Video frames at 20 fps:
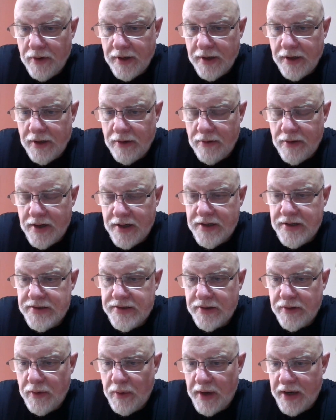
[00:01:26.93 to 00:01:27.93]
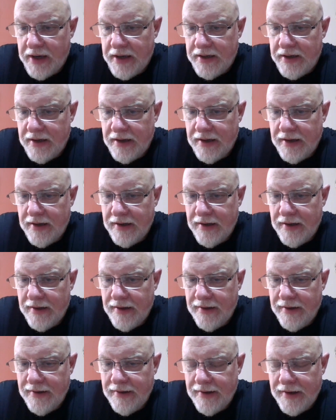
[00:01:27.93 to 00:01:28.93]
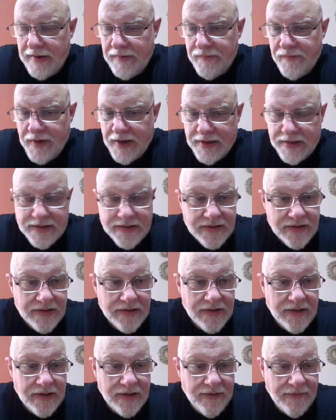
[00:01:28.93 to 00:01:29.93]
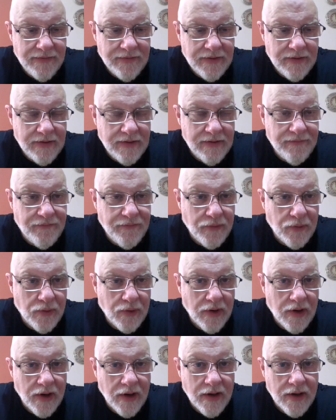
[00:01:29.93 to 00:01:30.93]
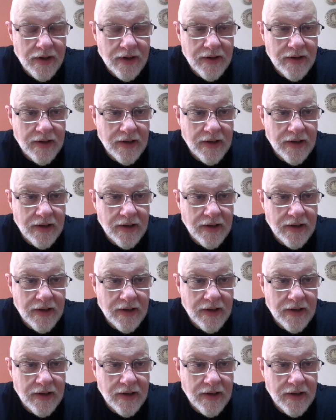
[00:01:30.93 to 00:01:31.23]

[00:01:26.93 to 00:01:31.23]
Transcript: You know, it is a great invention for